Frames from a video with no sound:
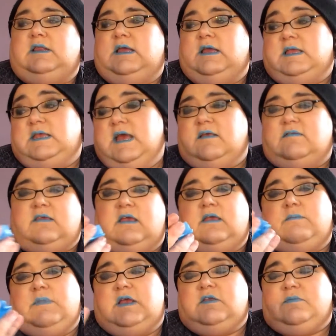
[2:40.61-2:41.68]
Like, yes, I
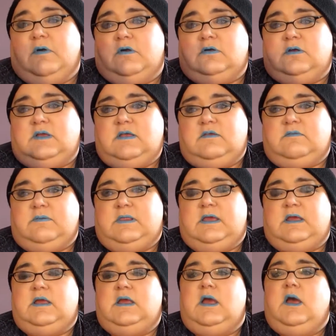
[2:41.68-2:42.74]
can make small cookies with
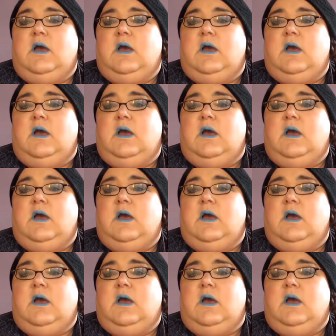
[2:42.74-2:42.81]
it,